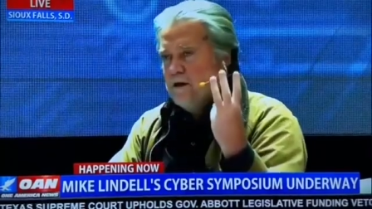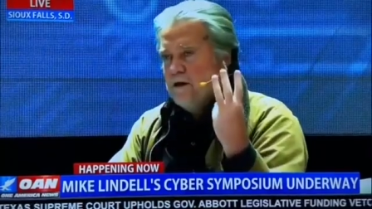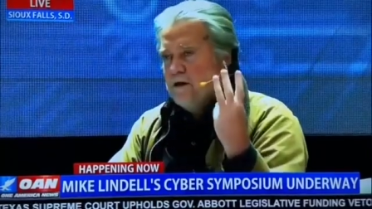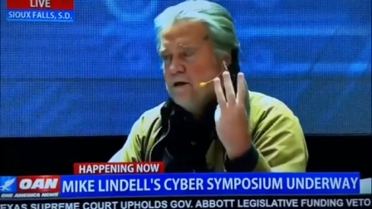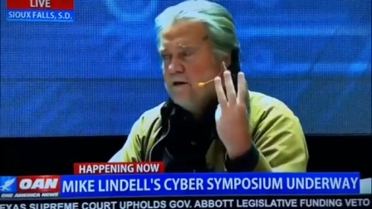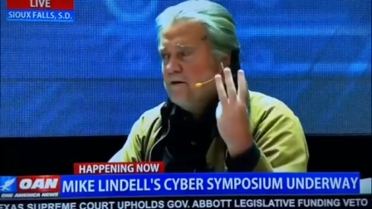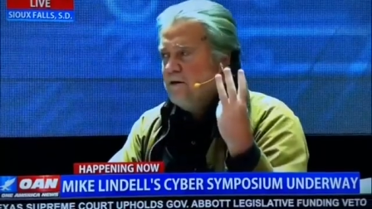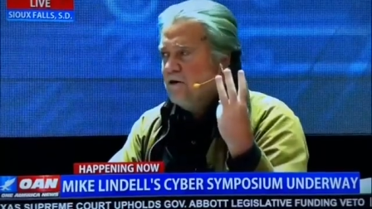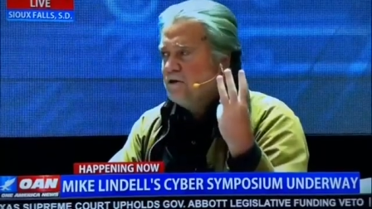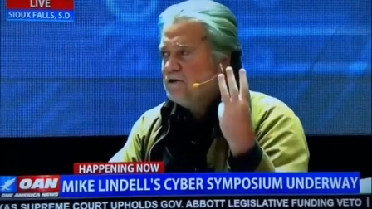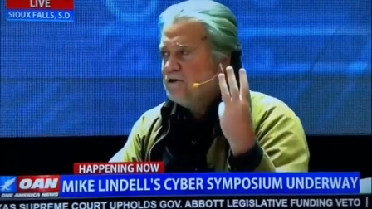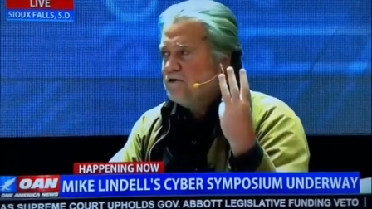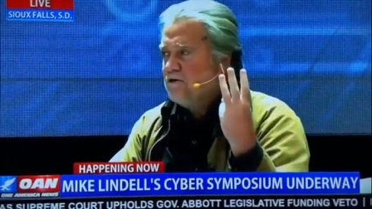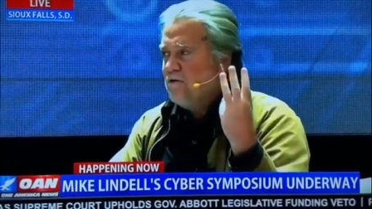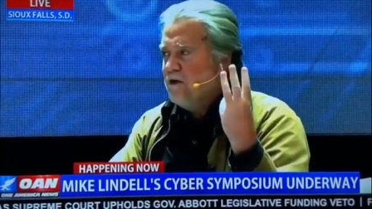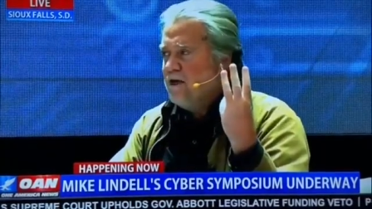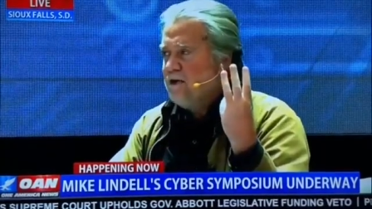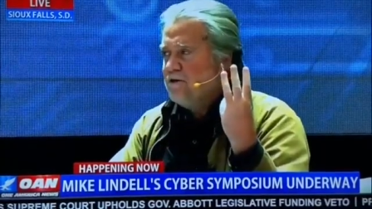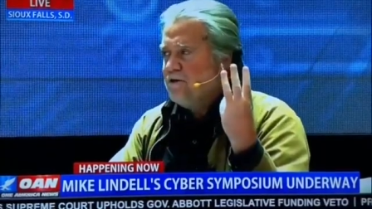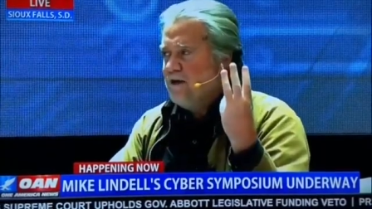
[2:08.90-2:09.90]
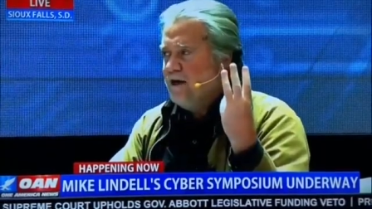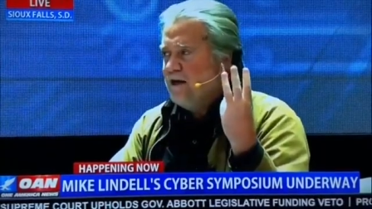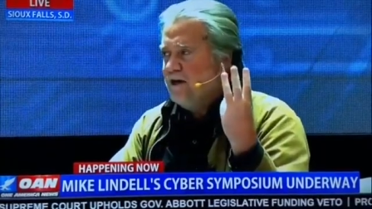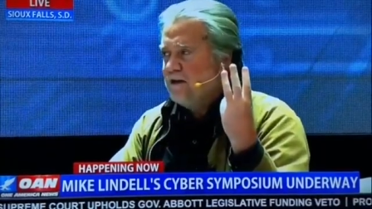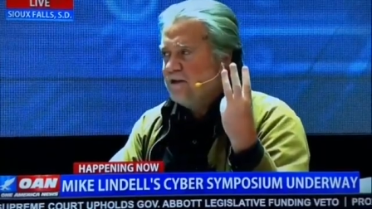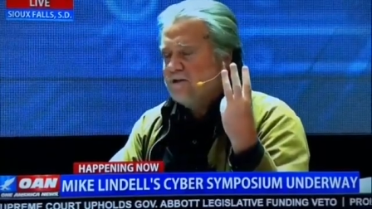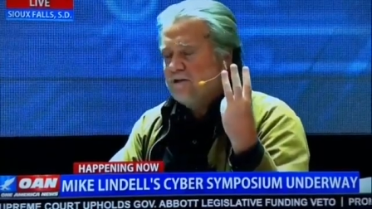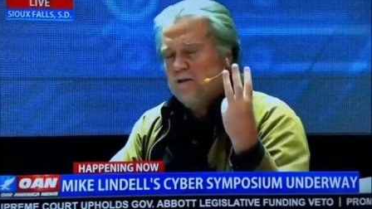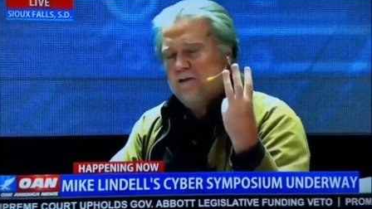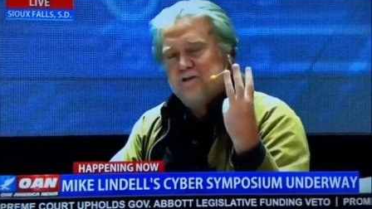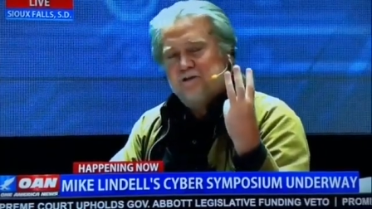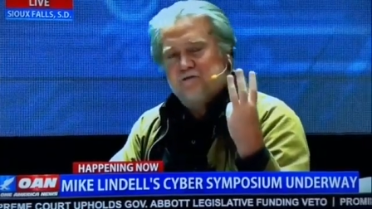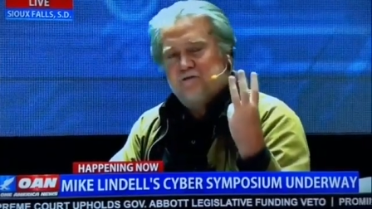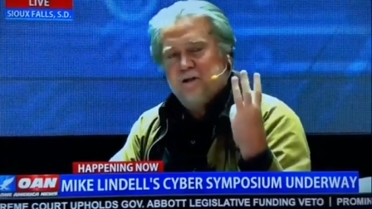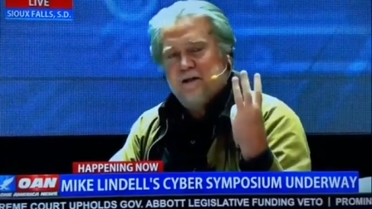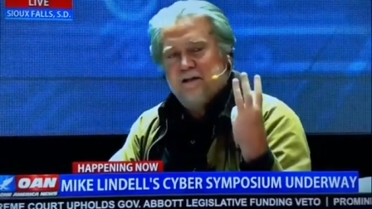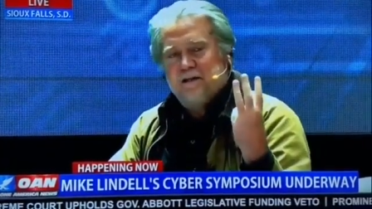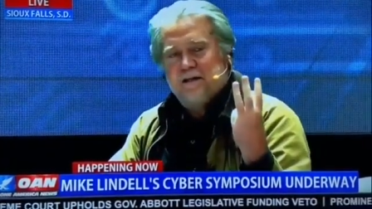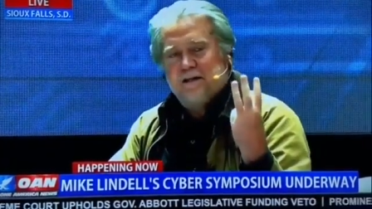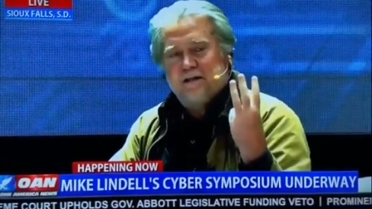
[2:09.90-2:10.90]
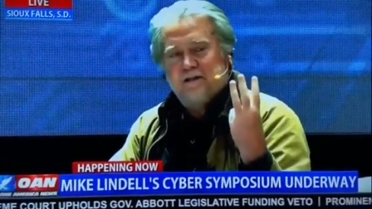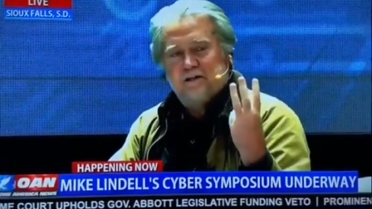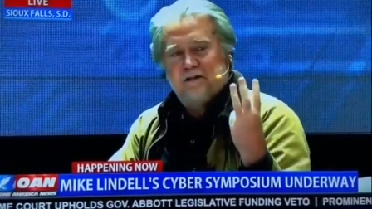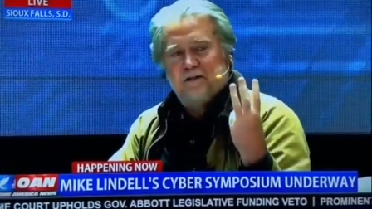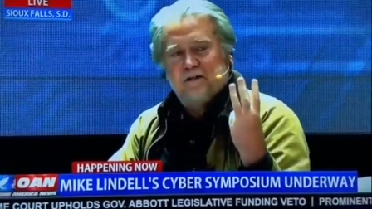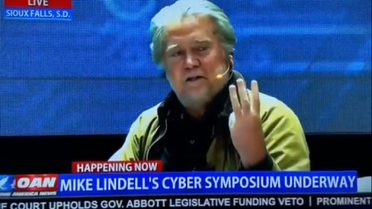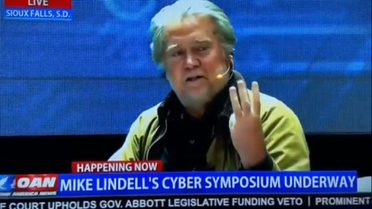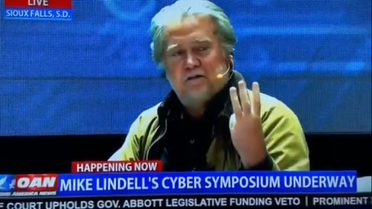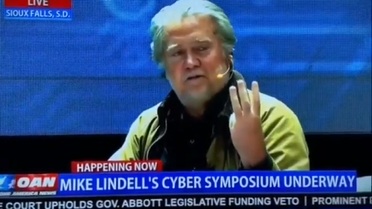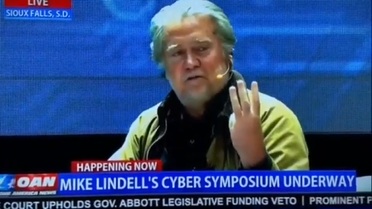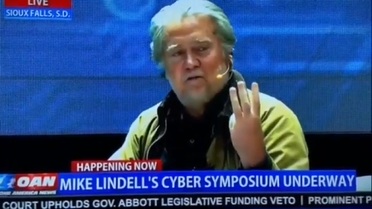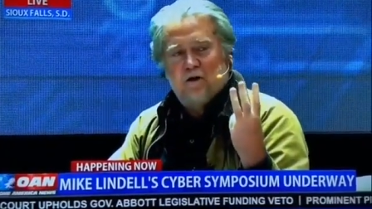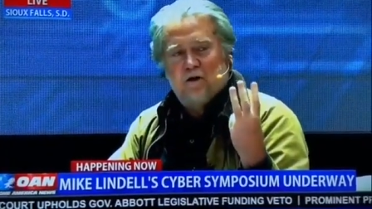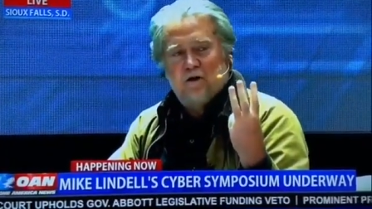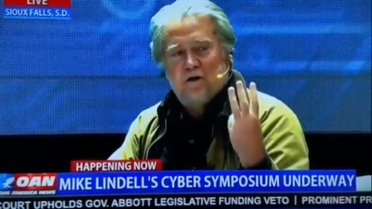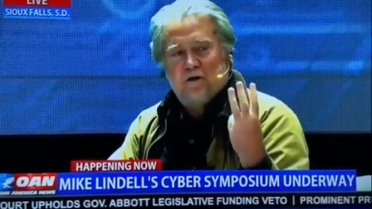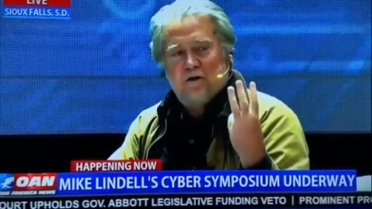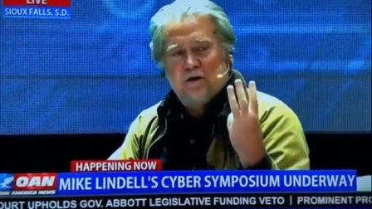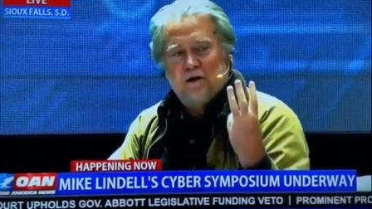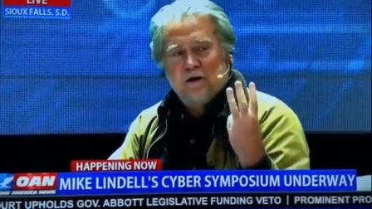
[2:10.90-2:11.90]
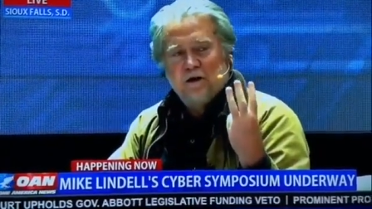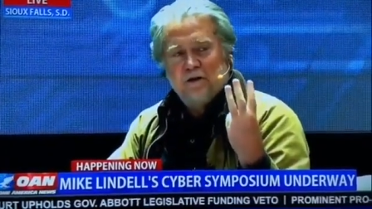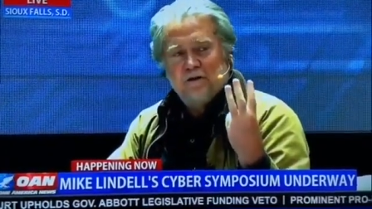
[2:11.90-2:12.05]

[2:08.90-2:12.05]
There's three things in this world.